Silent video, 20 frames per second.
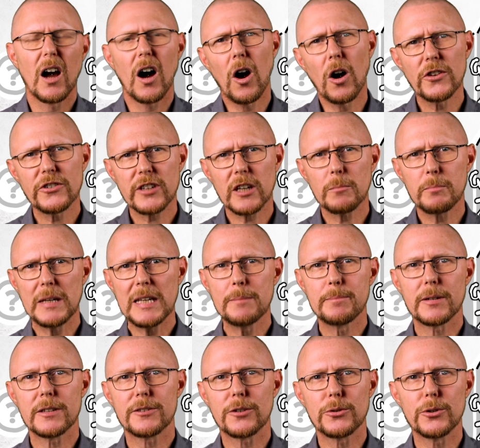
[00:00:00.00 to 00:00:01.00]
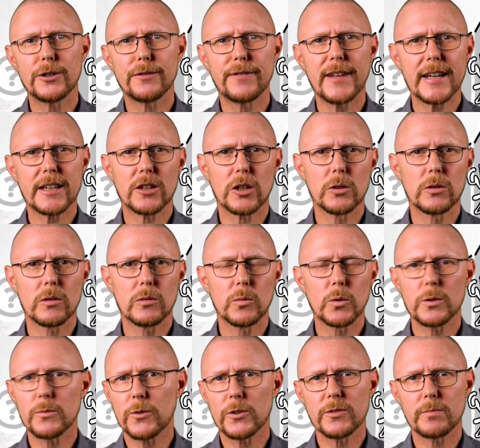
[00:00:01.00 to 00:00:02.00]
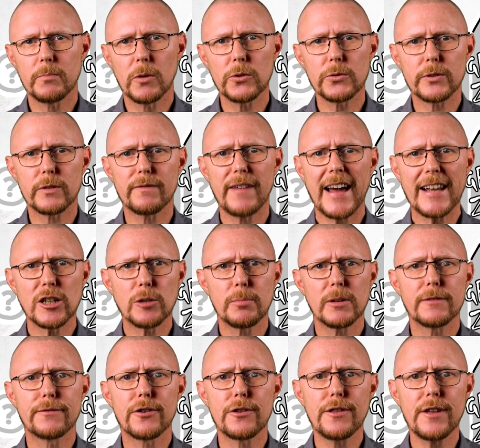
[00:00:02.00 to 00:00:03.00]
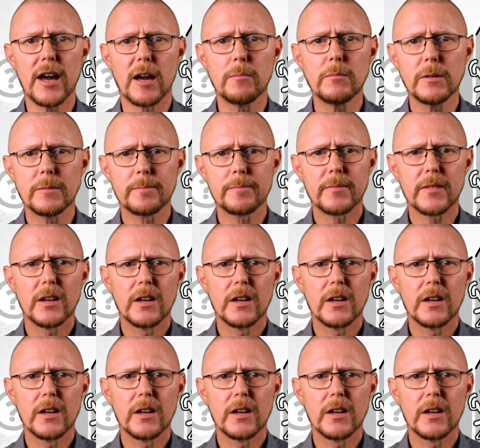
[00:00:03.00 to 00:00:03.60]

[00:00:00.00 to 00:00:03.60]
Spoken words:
asking people to reflect on what was most valuable for them,